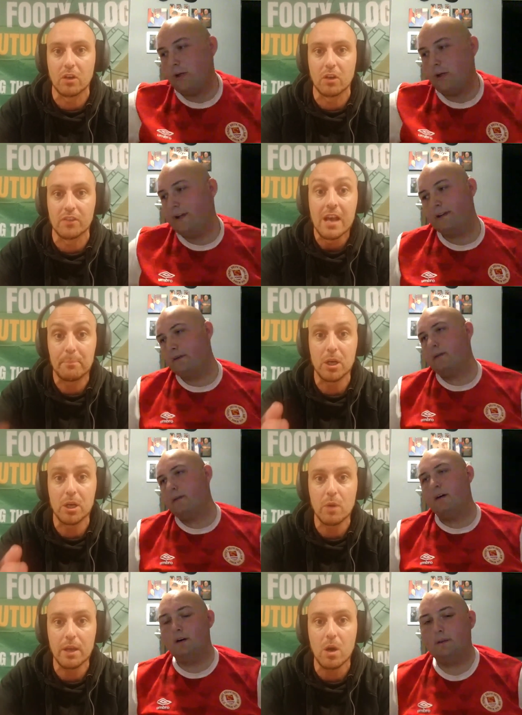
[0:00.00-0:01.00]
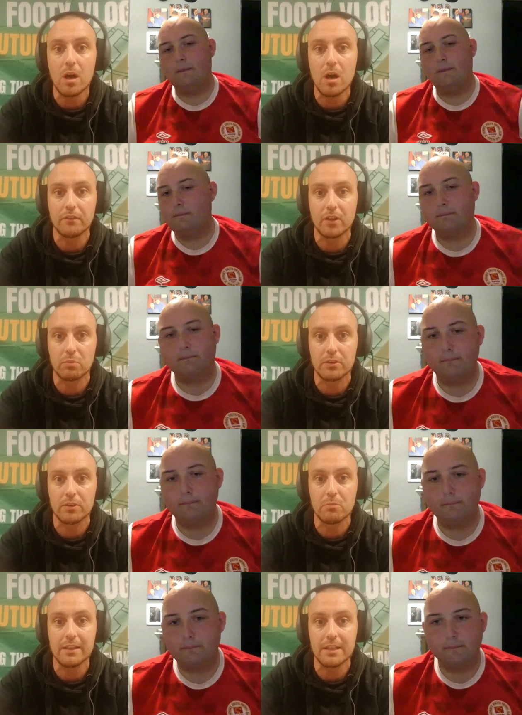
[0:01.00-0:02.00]
Speaker 1: what across like, and by the way Waterford were
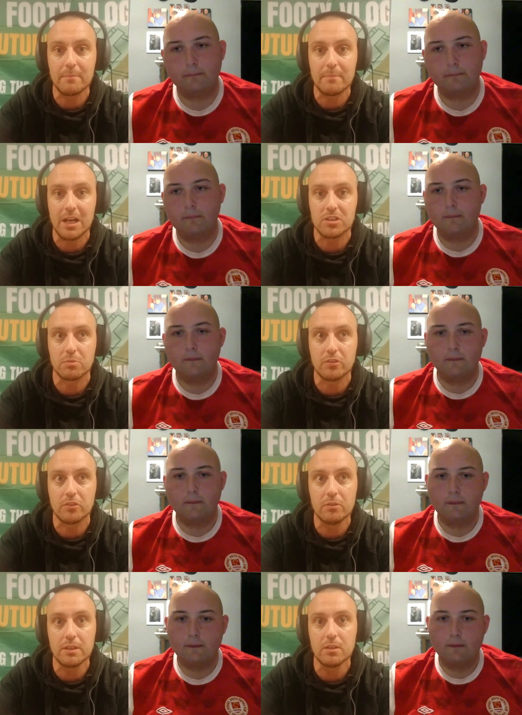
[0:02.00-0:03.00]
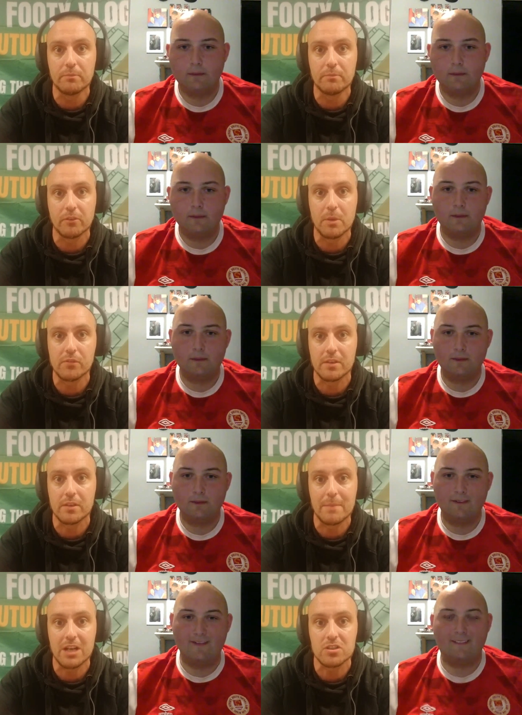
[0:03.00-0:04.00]
doing well in that match they were 2 nil up for most
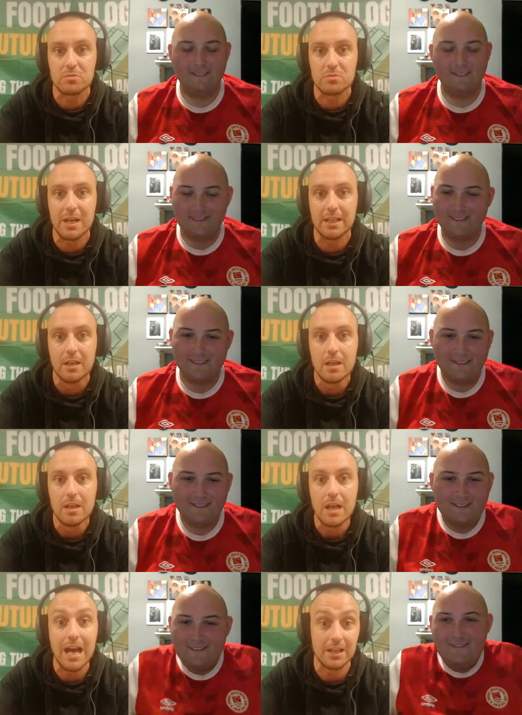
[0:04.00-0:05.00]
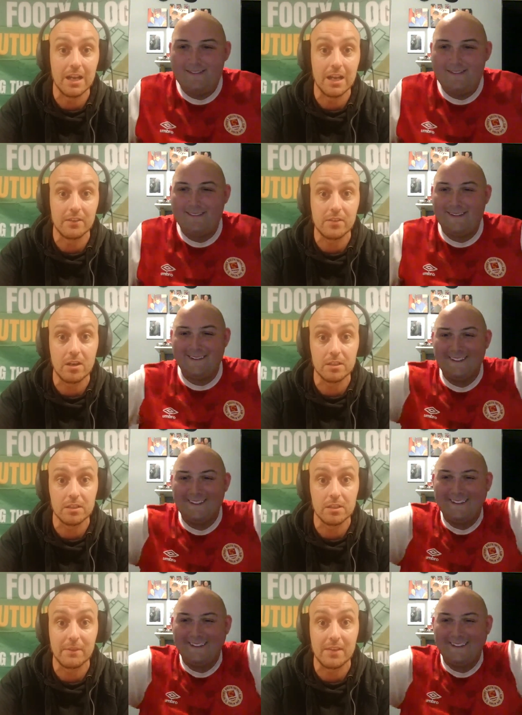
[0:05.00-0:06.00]
of that match as well and, and he's
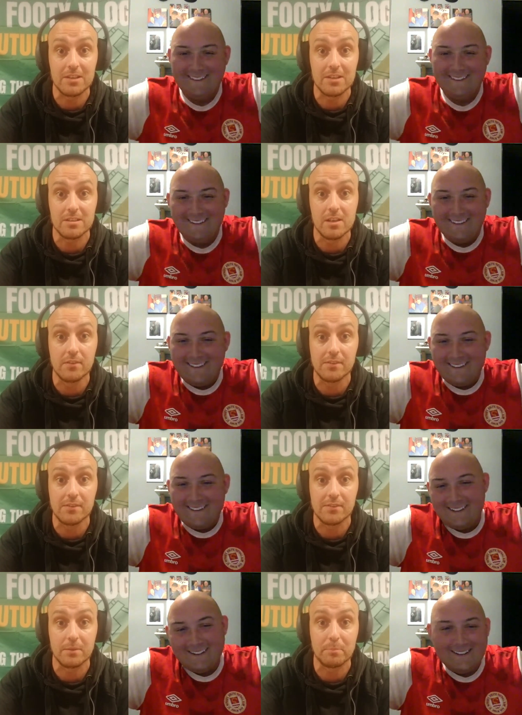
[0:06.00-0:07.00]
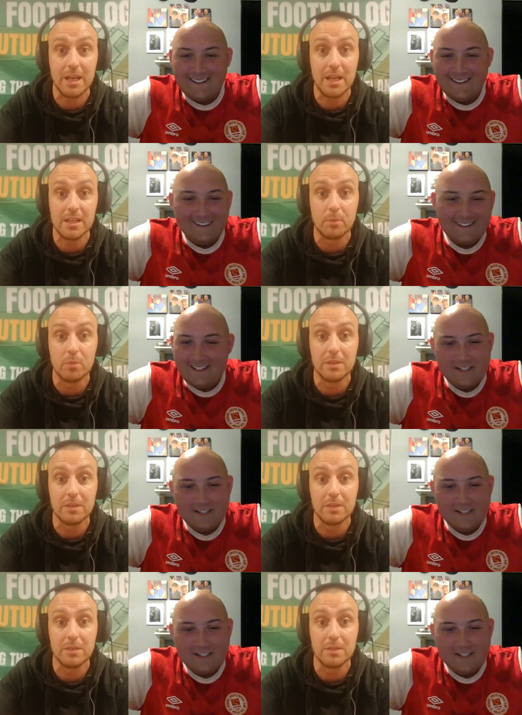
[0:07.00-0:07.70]
calling them essentially useless and playing the